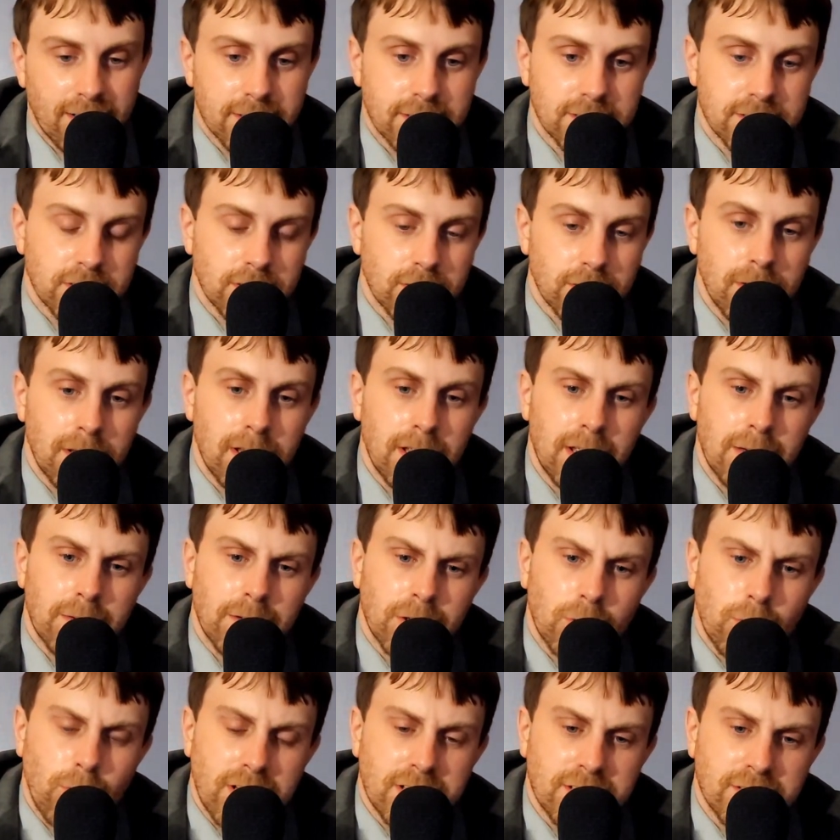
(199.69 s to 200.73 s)
So I'm
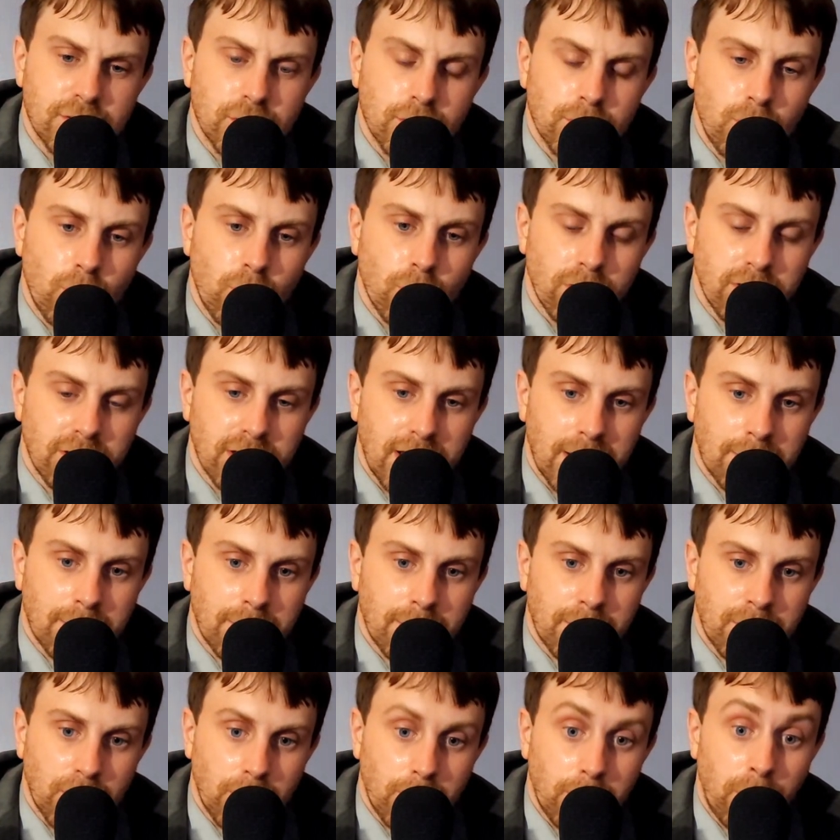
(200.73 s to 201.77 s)
going to waste no more time. I'm
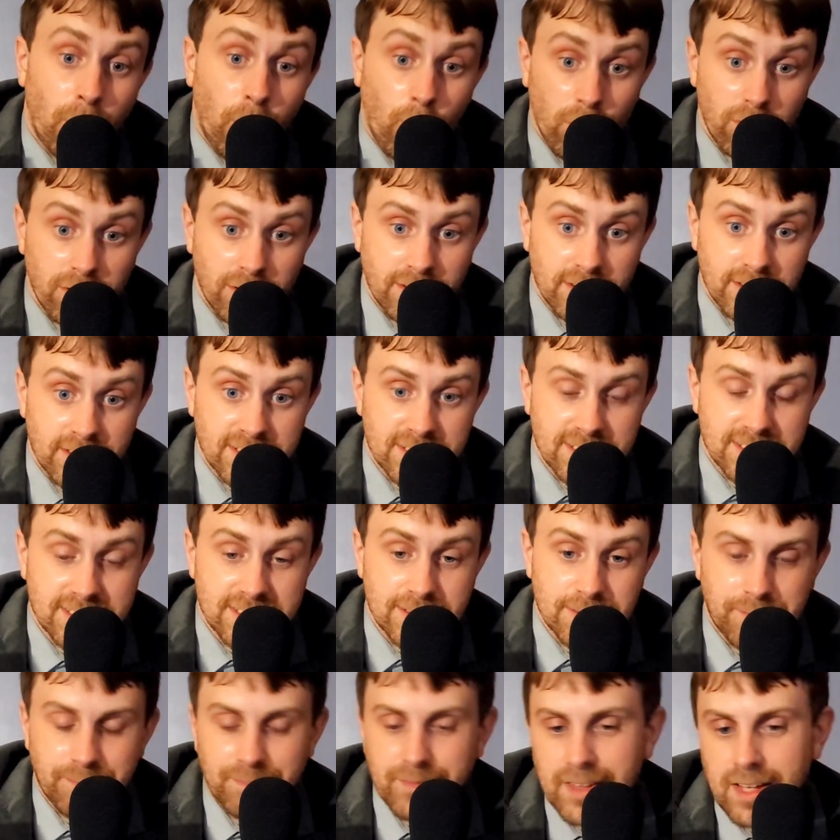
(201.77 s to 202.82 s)
going to pour this,
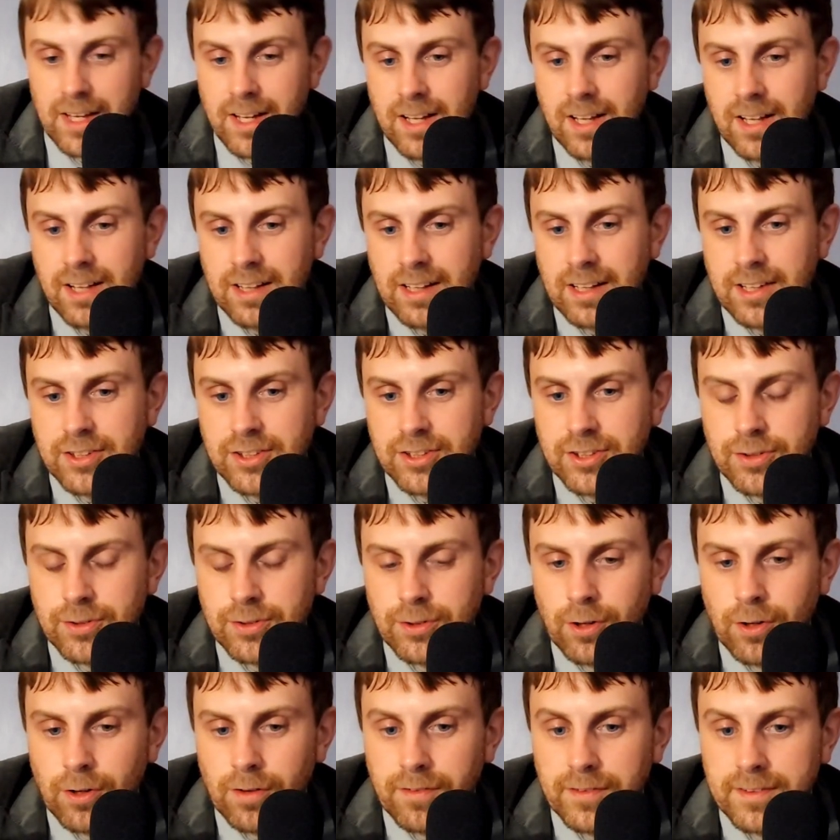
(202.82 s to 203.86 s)
let you
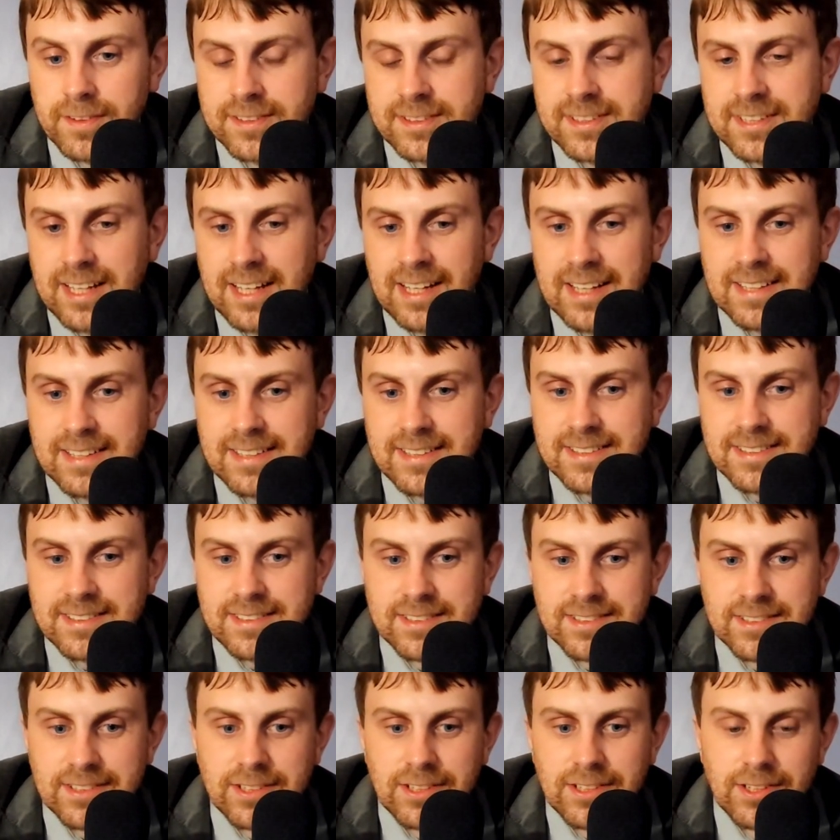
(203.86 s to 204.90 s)
know if this tastes
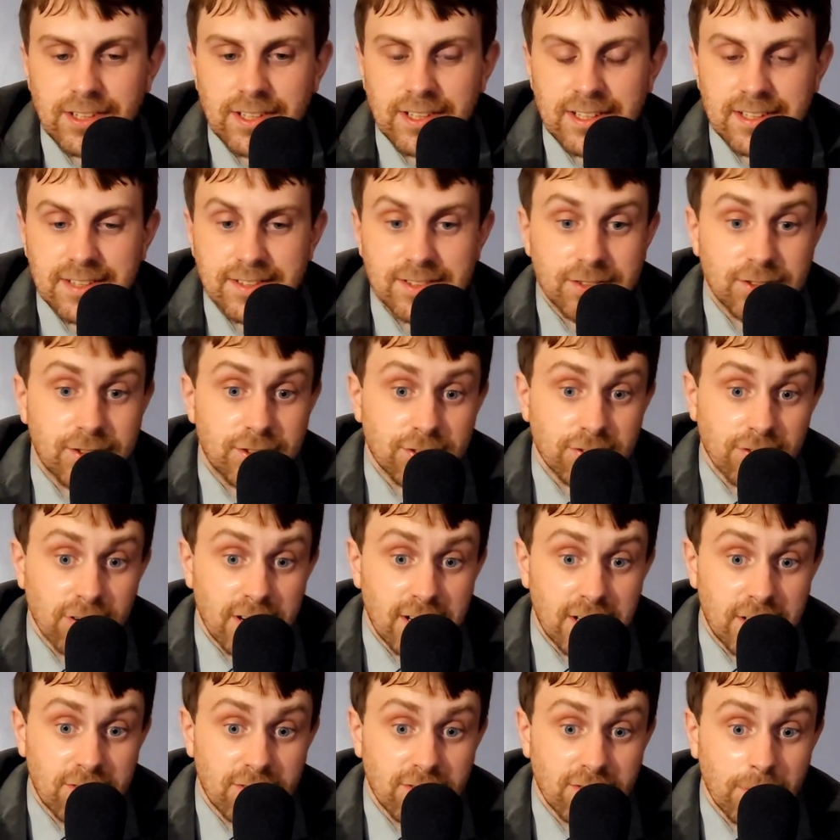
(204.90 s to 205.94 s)
as good as
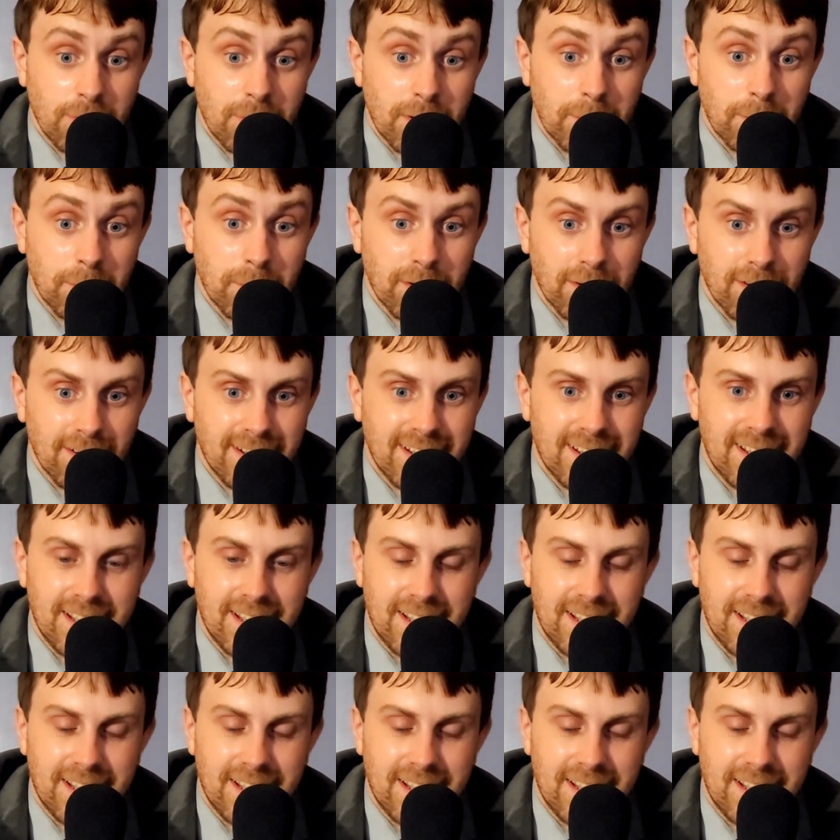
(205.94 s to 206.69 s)
Drake remembered.